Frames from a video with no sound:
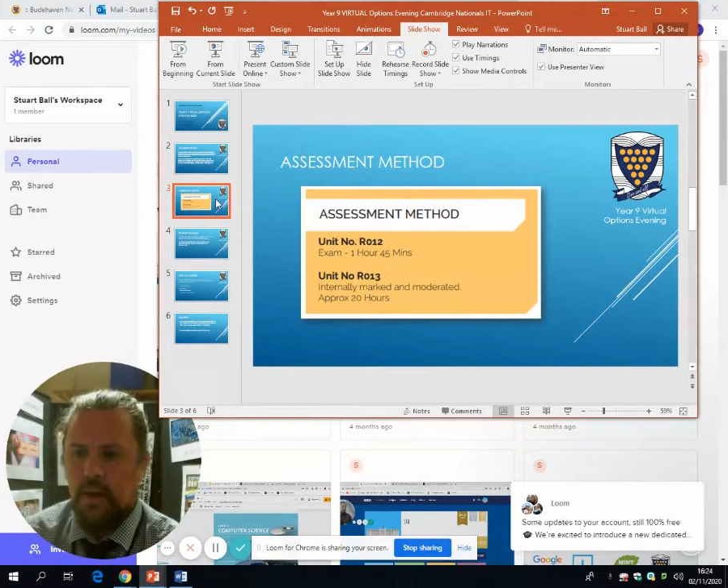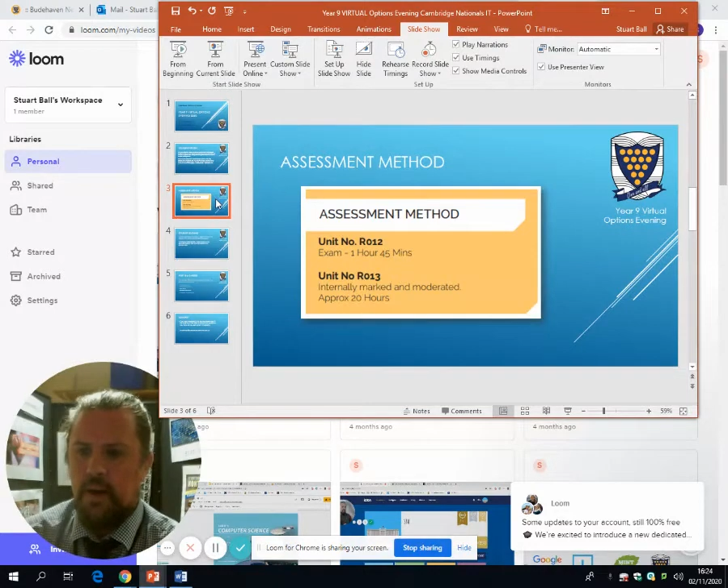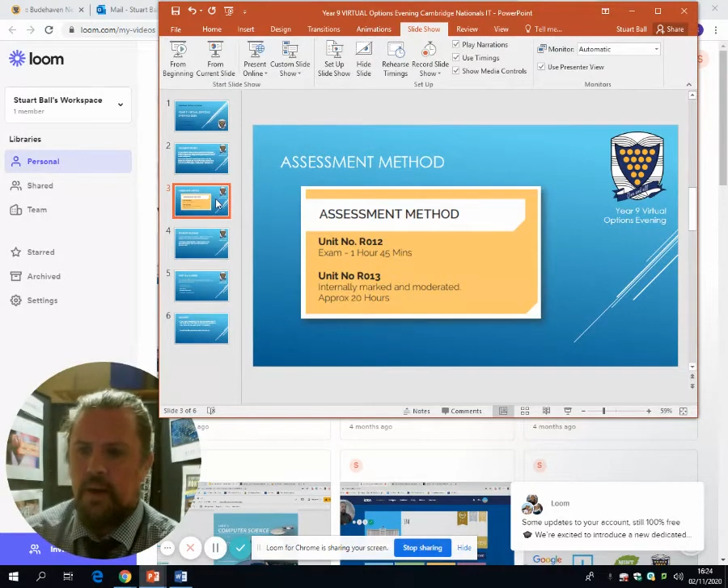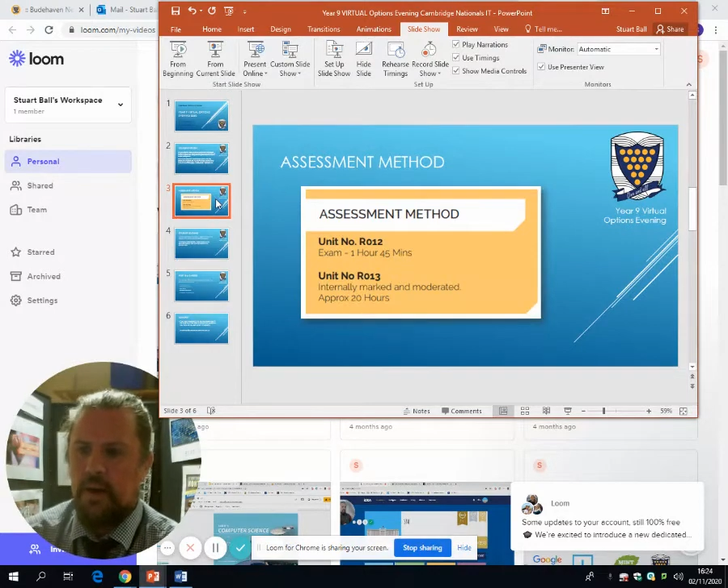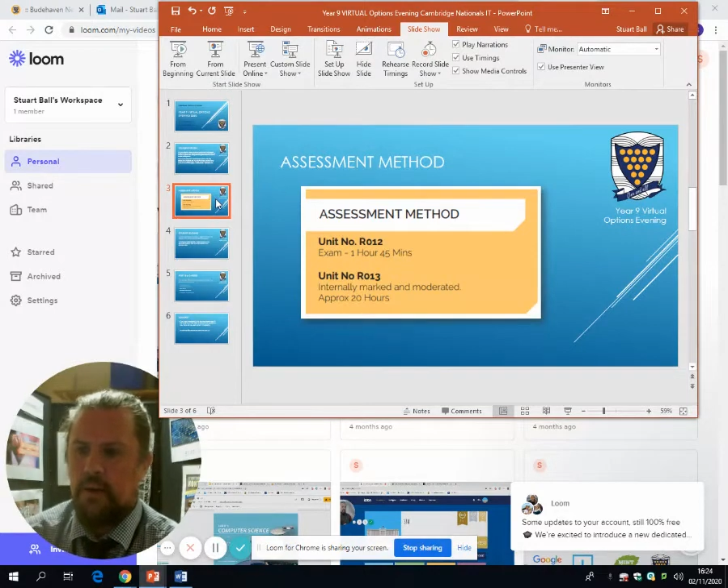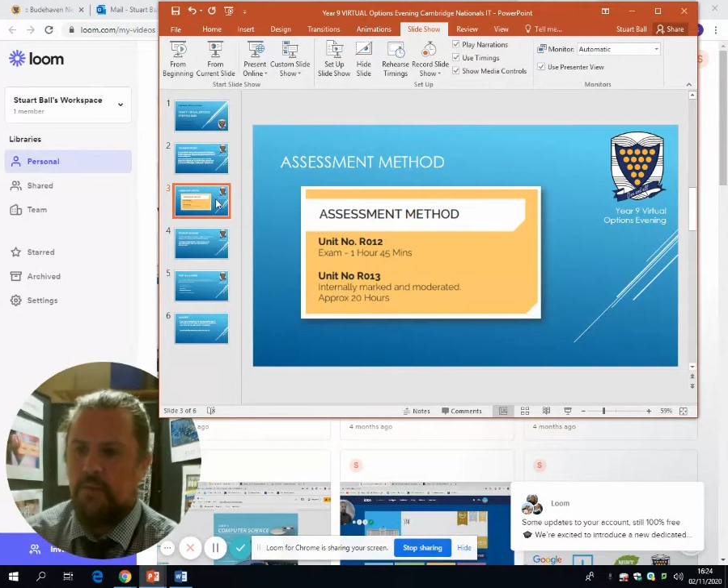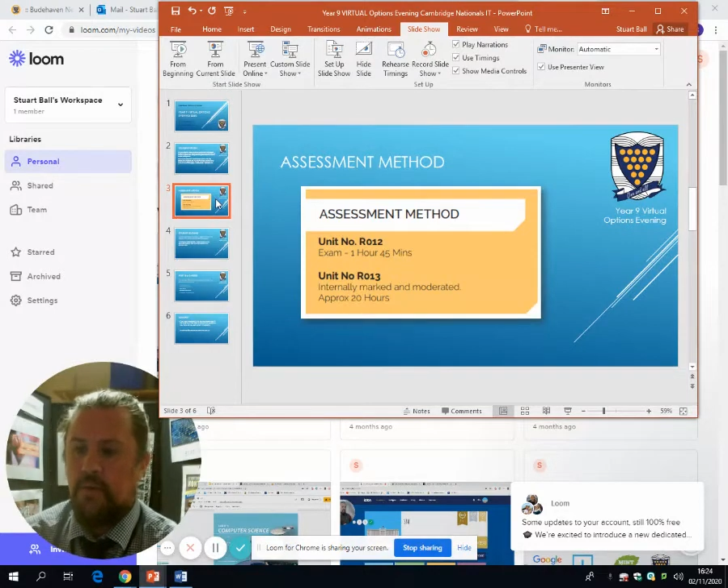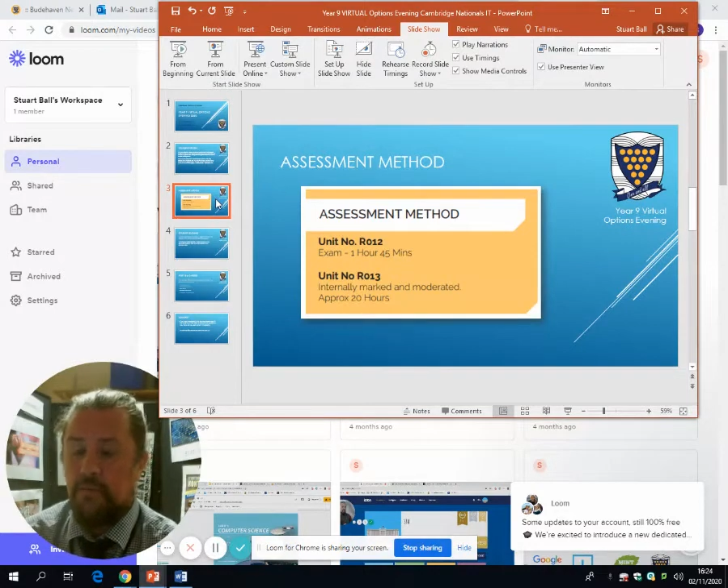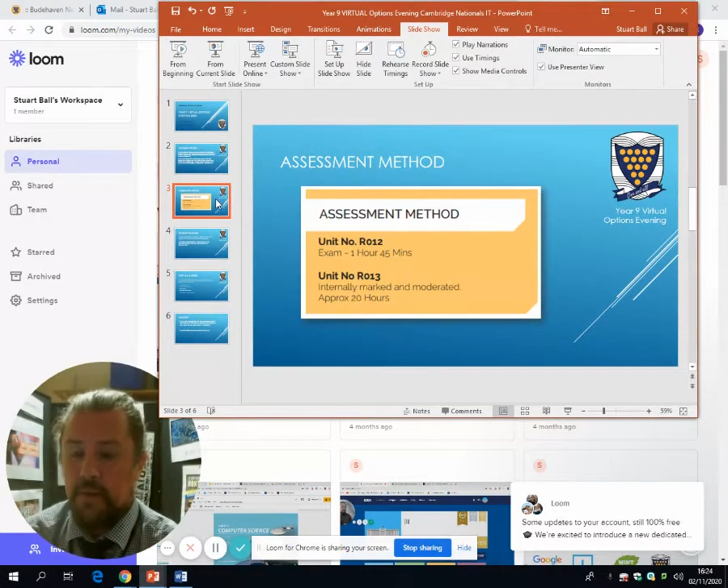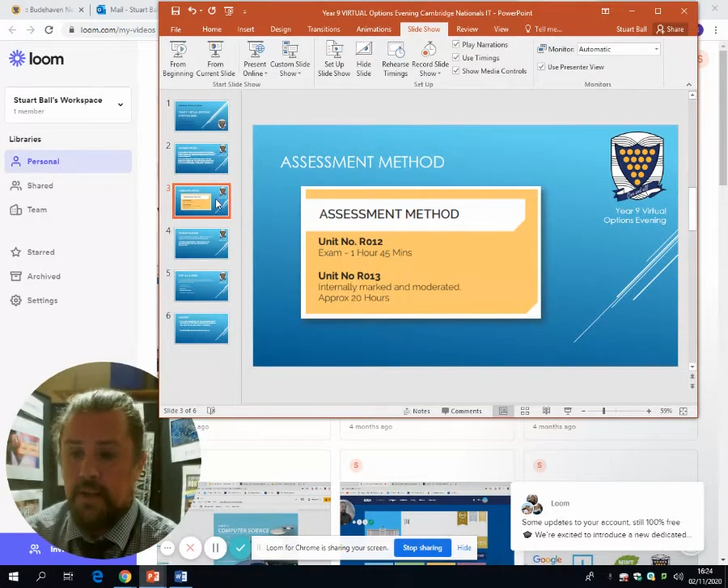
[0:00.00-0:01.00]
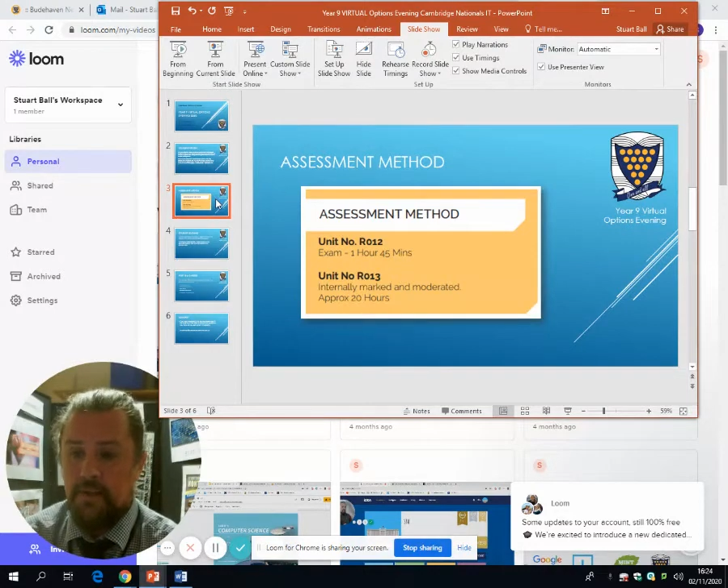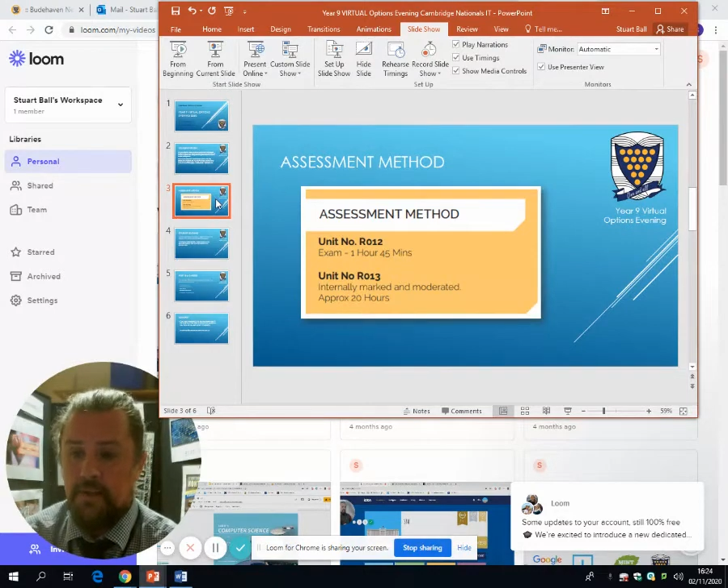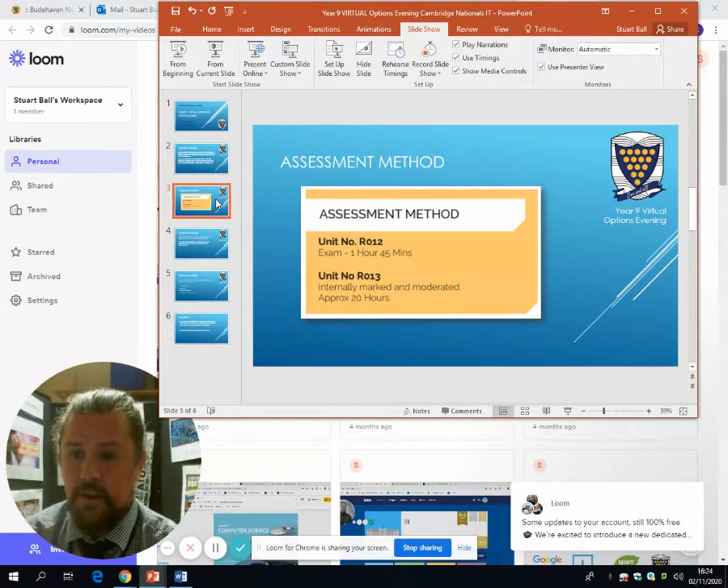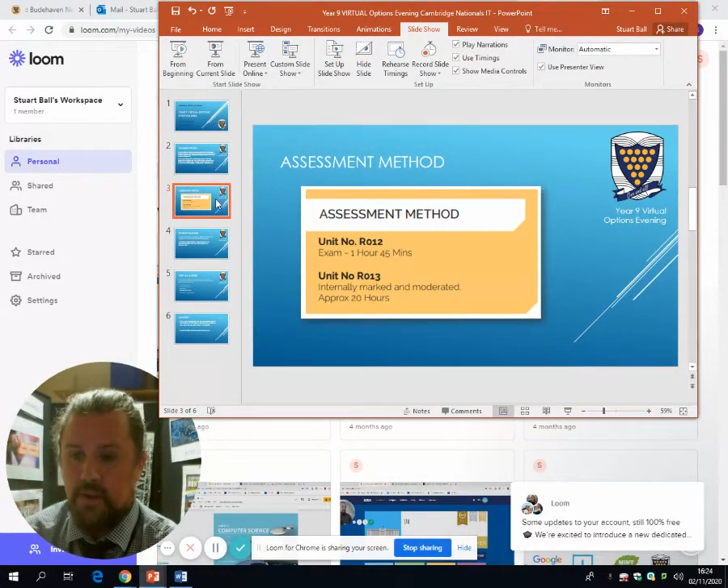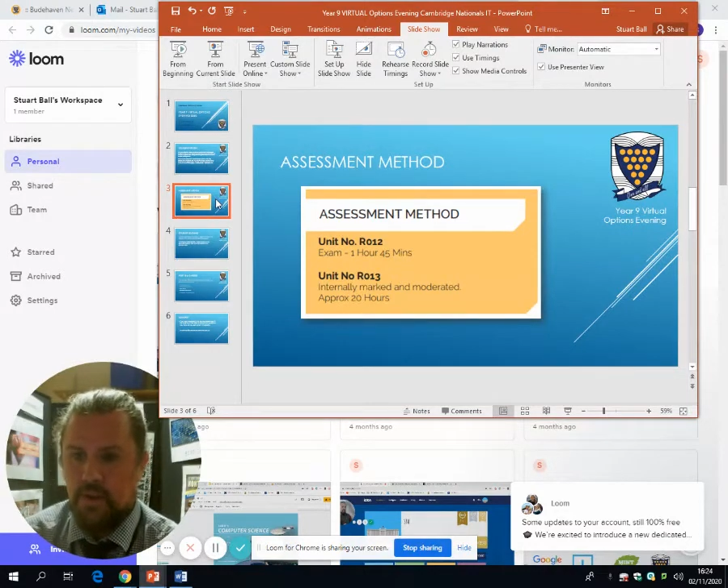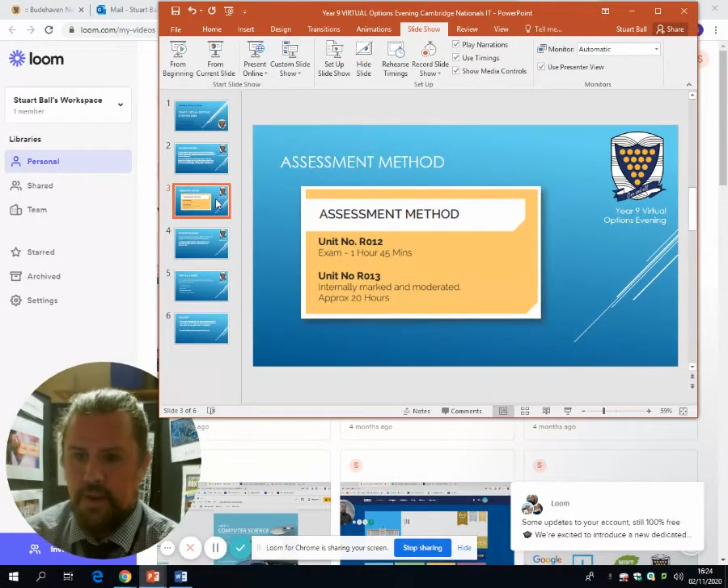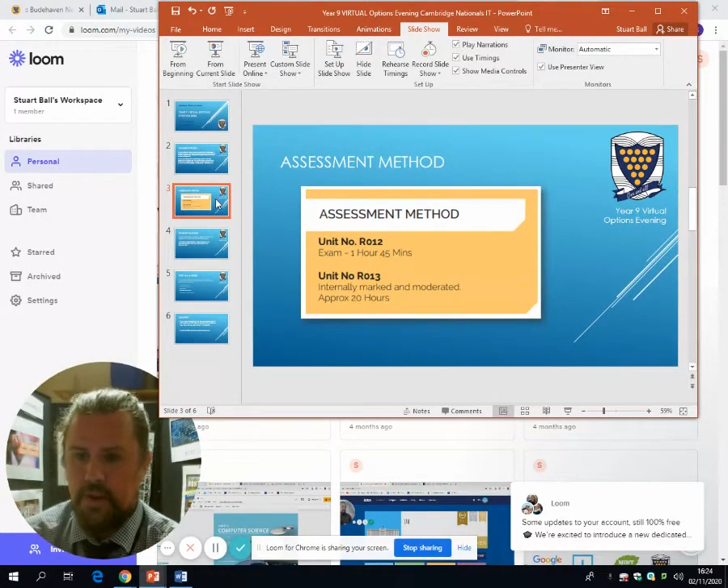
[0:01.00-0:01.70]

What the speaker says: Really enjoying